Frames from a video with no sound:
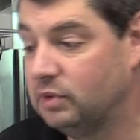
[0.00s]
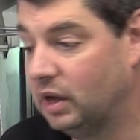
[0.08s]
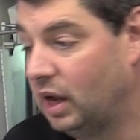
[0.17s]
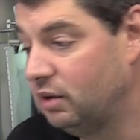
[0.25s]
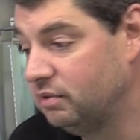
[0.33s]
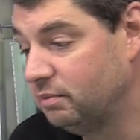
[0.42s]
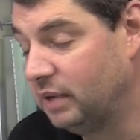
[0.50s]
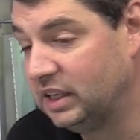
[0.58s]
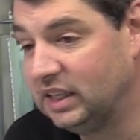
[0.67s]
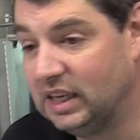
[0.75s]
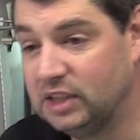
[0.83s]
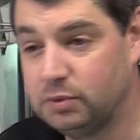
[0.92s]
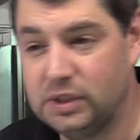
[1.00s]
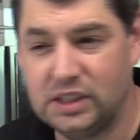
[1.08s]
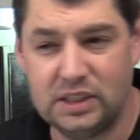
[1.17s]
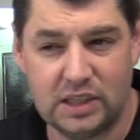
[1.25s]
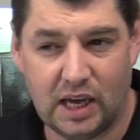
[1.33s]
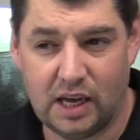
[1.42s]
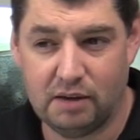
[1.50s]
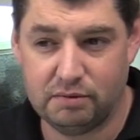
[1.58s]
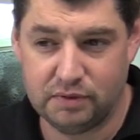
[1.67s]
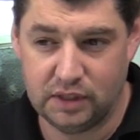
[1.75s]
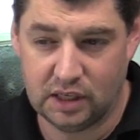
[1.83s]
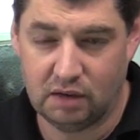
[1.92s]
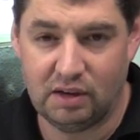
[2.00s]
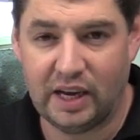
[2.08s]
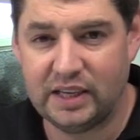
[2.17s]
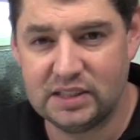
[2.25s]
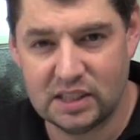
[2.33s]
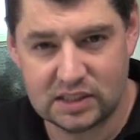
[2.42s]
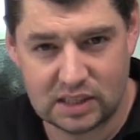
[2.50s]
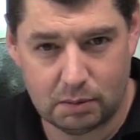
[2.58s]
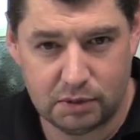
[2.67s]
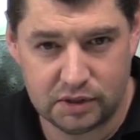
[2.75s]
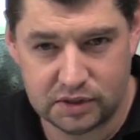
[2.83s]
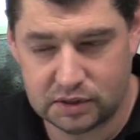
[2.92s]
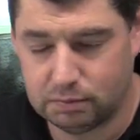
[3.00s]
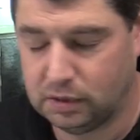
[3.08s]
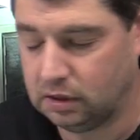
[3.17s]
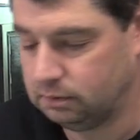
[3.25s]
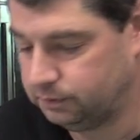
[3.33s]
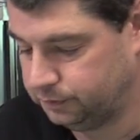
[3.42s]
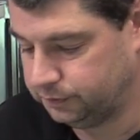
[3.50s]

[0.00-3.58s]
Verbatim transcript: Over many years, we seem to have you know later summers, but